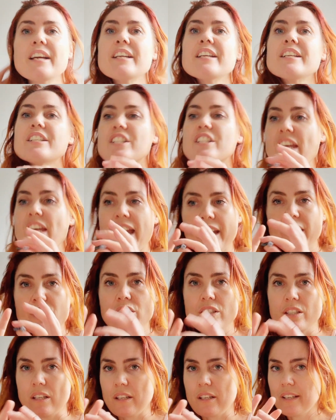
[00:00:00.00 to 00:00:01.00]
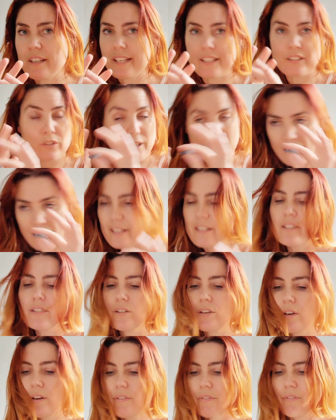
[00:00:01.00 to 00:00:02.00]
texture into any
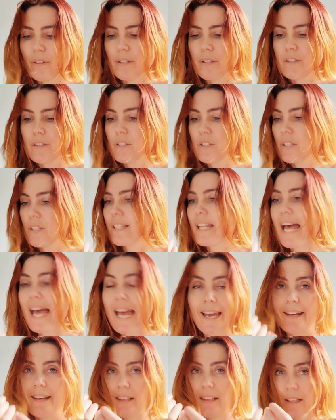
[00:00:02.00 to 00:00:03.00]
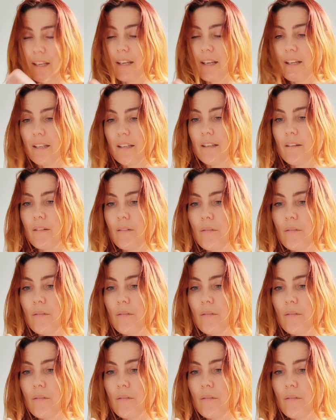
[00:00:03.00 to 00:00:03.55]
surface, just adding in